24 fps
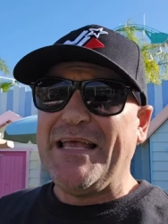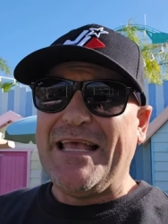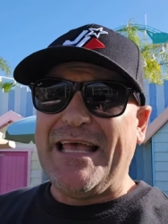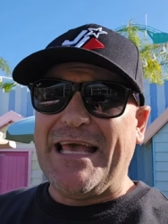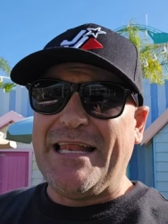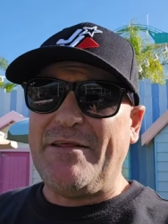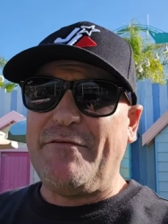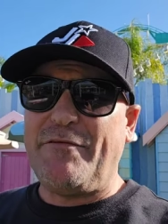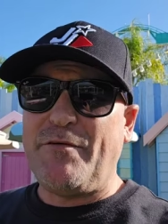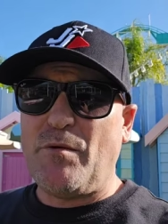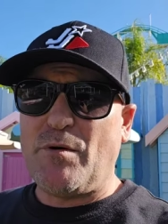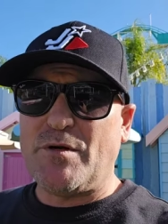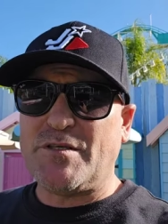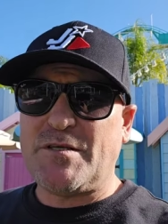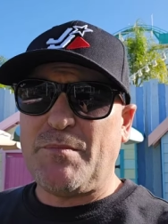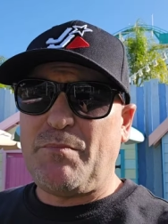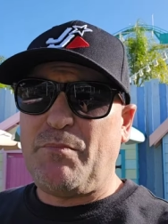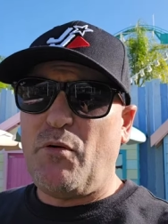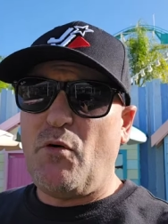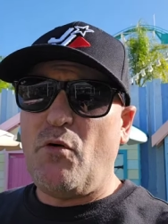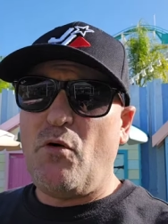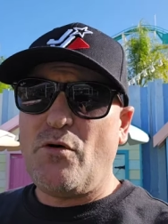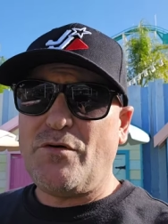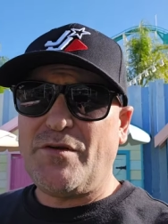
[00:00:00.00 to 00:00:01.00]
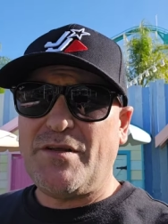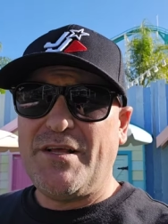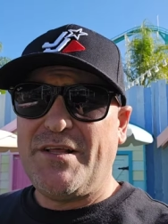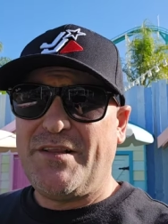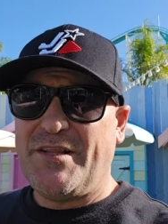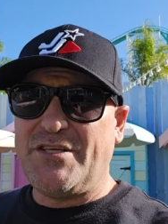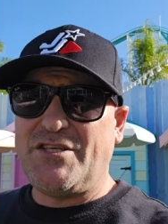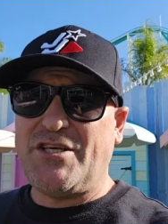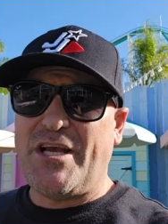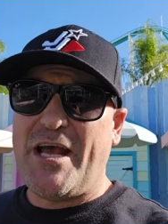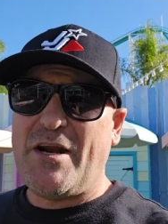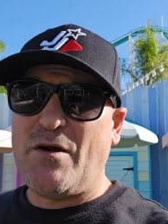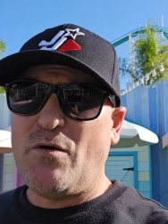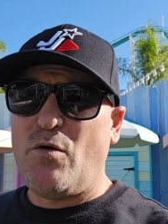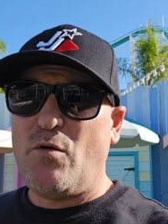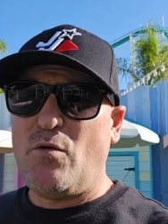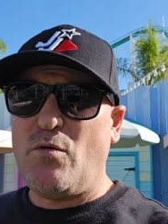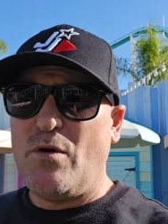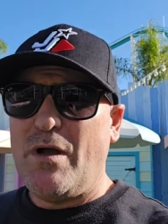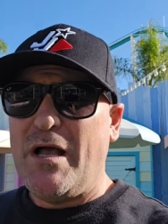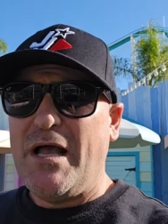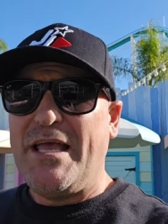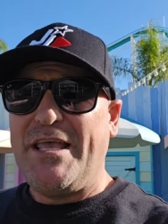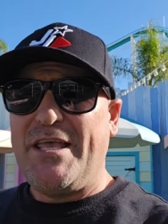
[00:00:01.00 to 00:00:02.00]
And if you want to support the
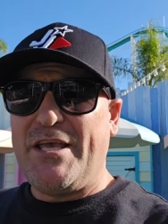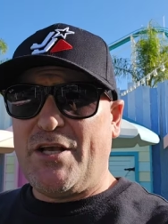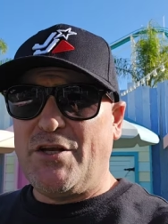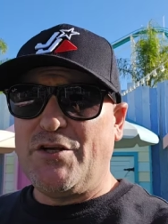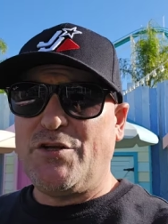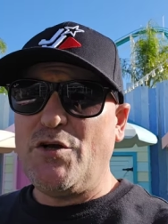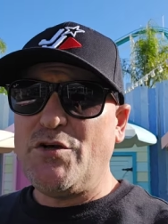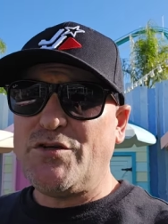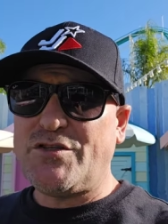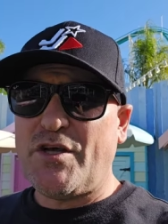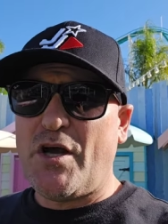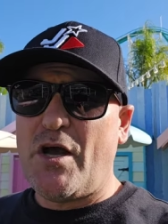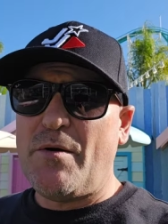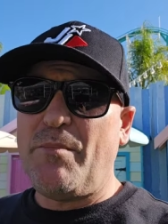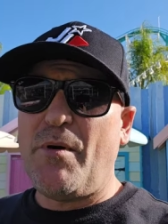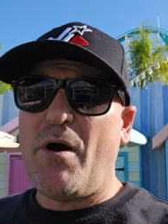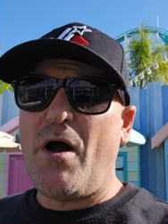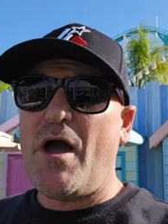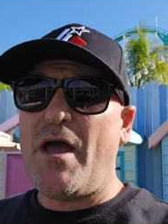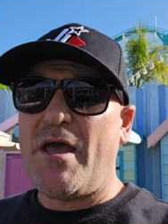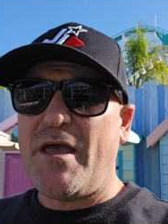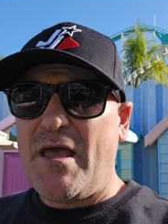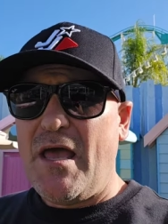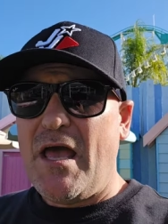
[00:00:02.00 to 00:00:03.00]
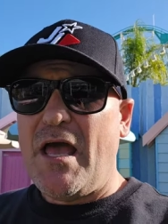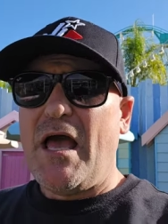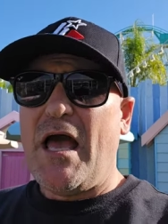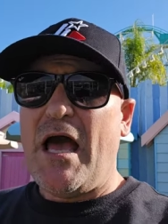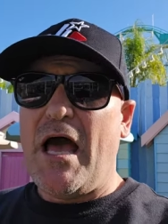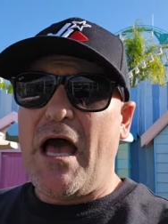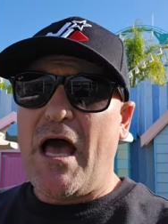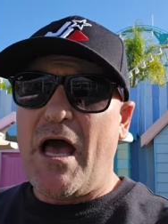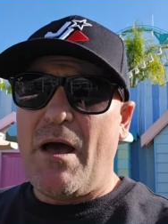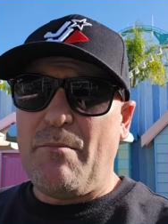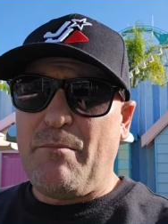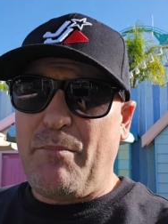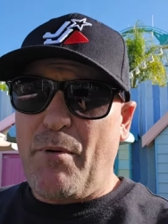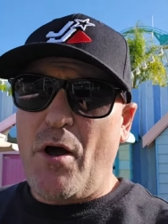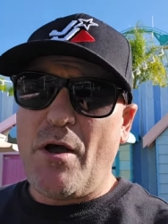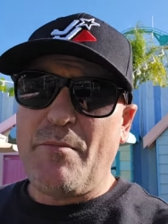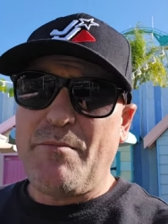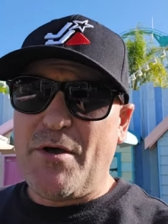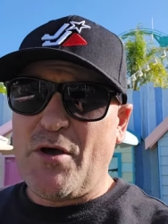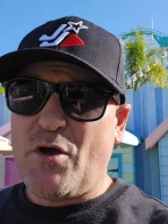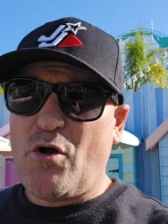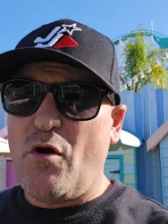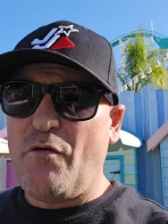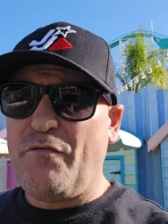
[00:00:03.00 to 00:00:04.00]
channel, you can do so by buying
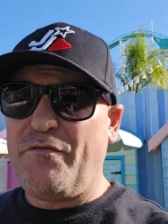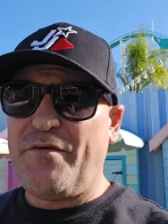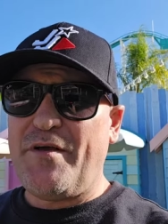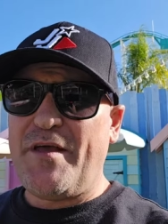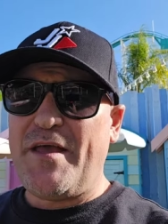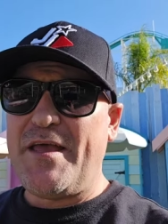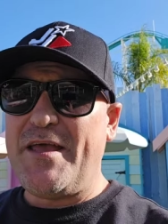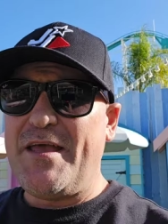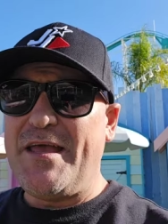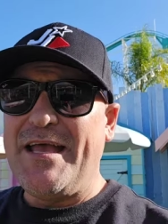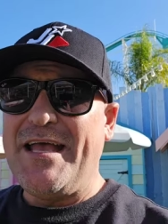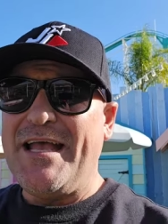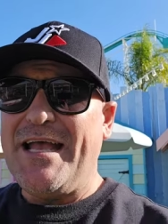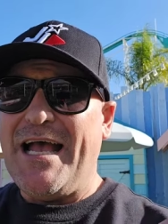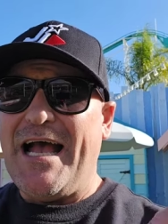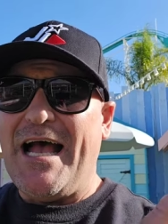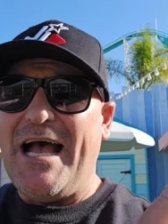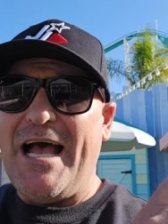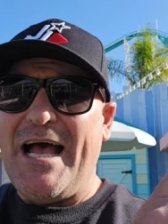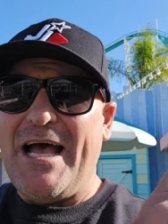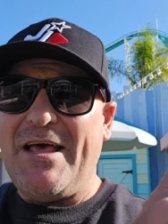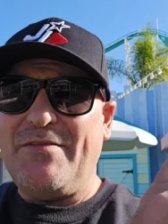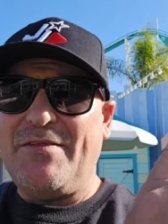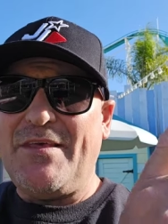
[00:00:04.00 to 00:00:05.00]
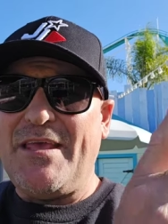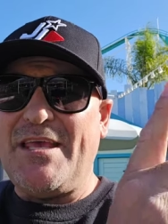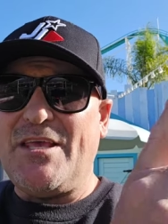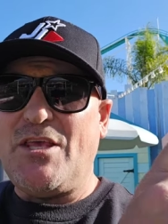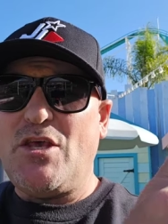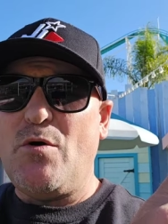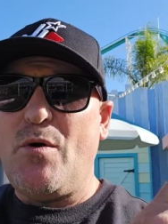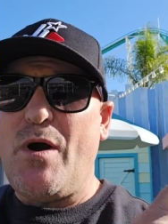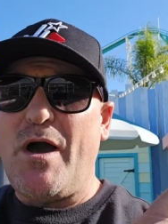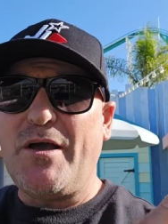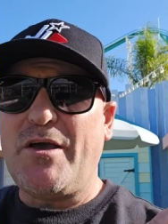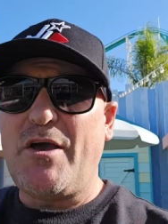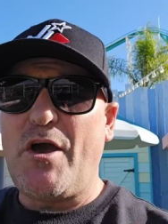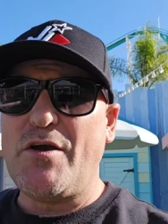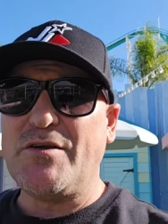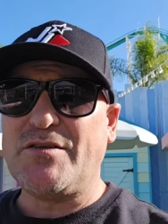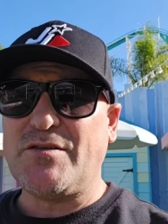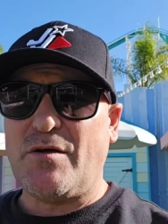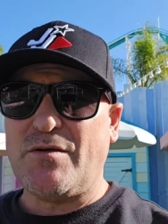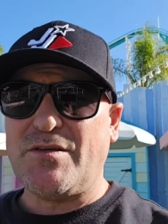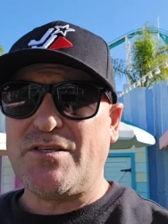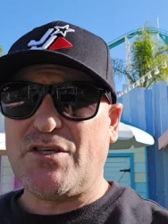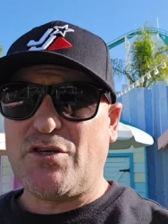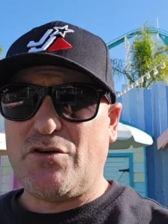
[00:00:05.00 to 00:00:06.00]
me a coffee. The QR code's
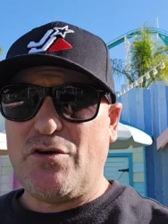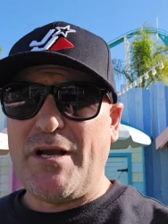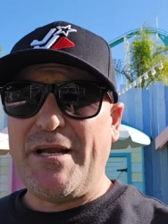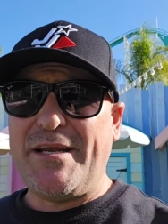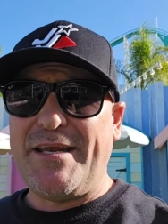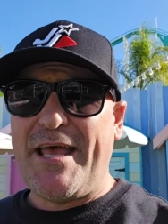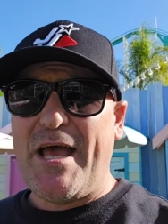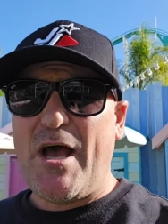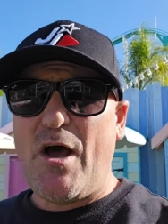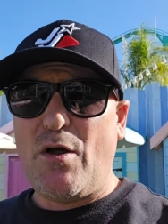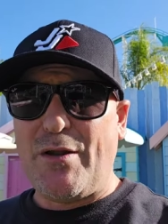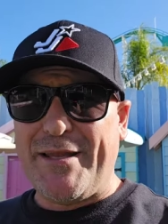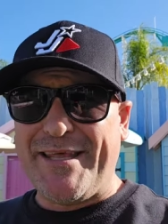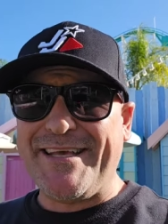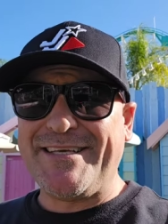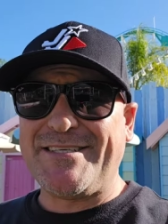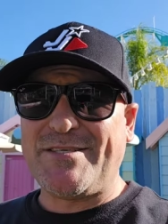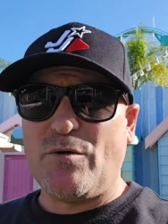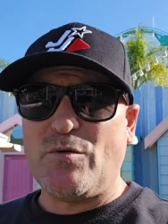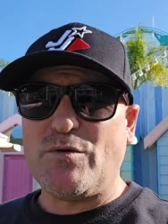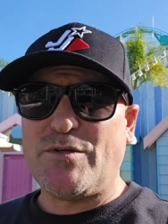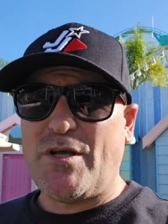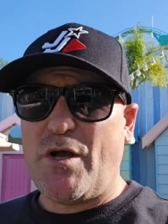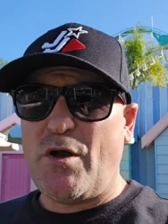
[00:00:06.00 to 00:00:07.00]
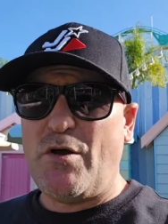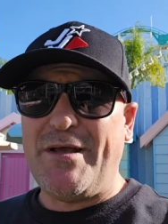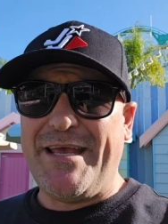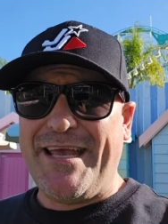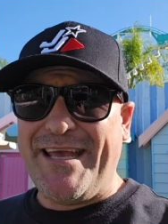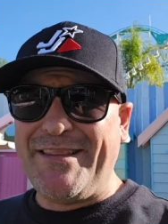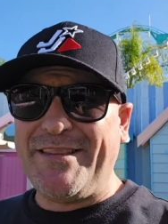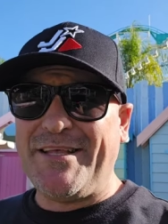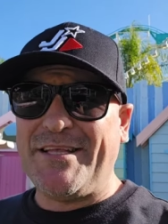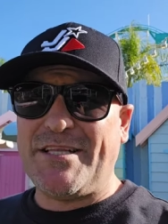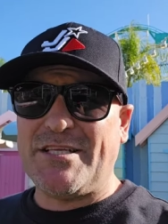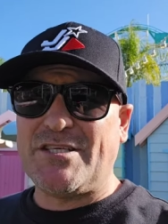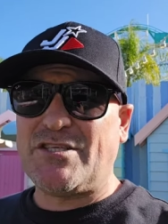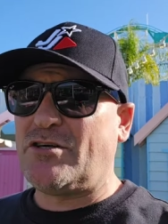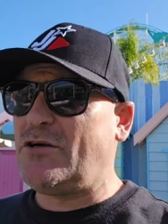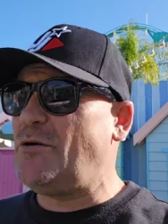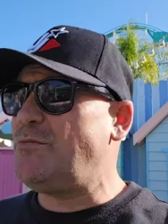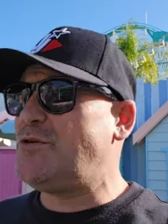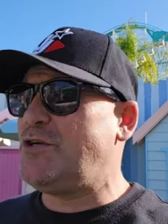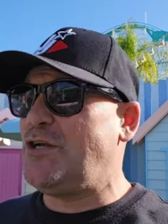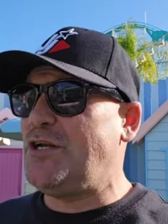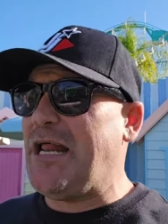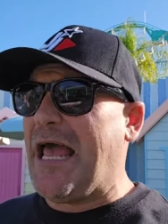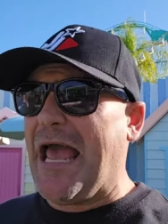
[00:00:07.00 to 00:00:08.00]
on screen now. Link's also in the
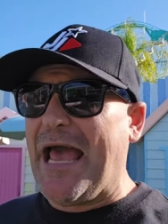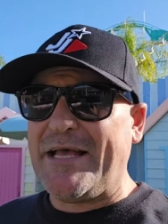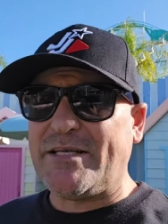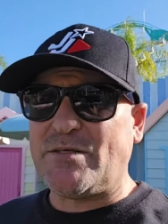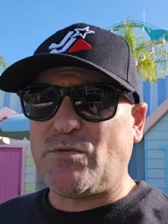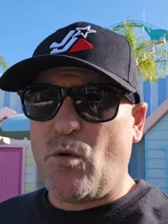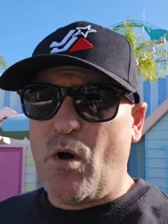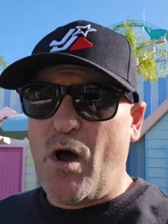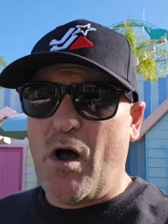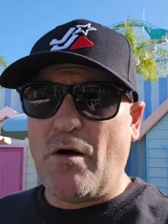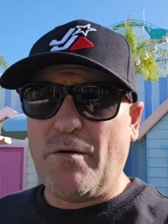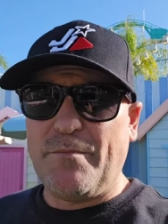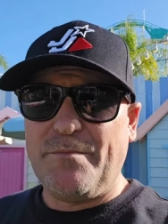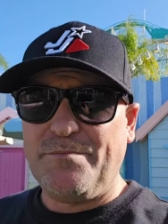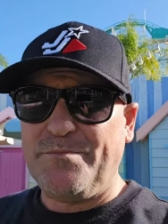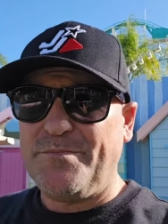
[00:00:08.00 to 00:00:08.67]
description as well.